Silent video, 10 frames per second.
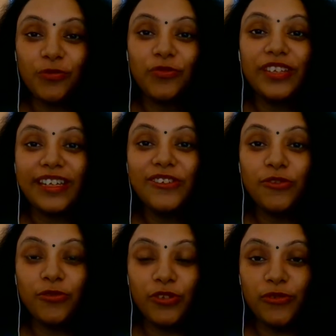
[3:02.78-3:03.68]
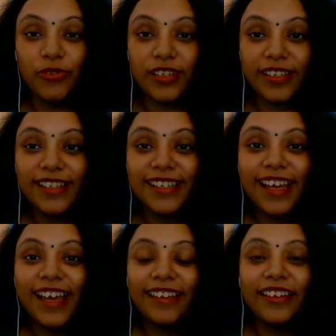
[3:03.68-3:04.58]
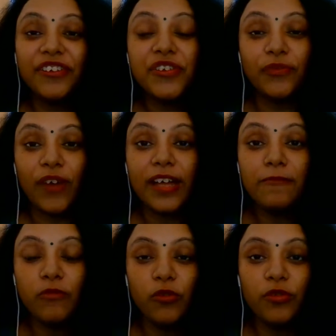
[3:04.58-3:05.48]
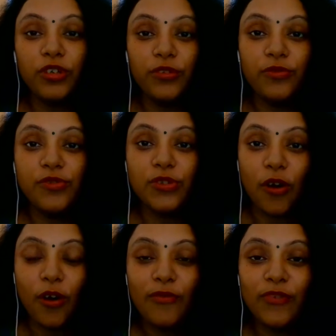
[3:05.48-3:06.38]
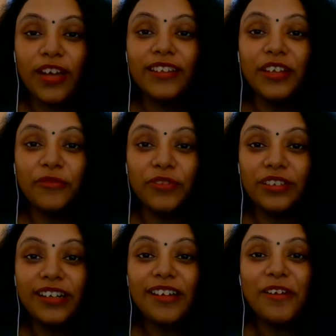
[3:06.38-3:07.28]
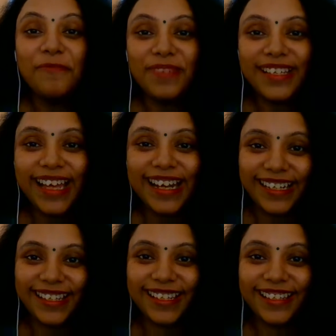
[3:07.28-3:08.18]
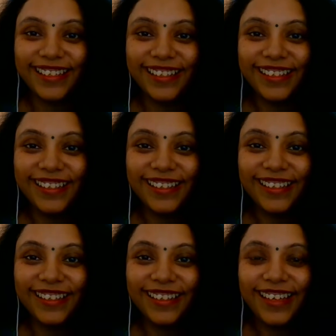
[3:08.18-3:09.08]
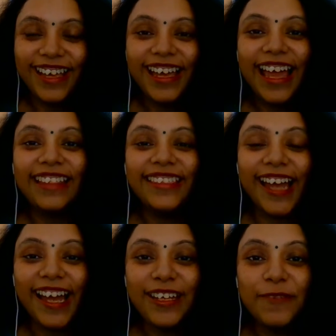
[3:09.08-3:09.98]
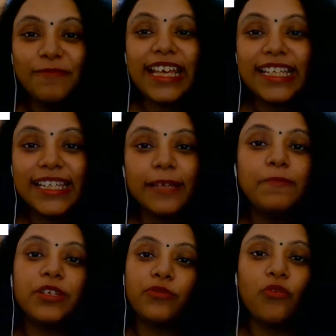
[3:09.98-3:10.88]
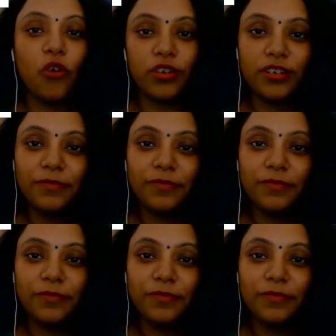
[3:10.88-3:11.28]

to these two uses, there is one more use of the word besides, and that except for.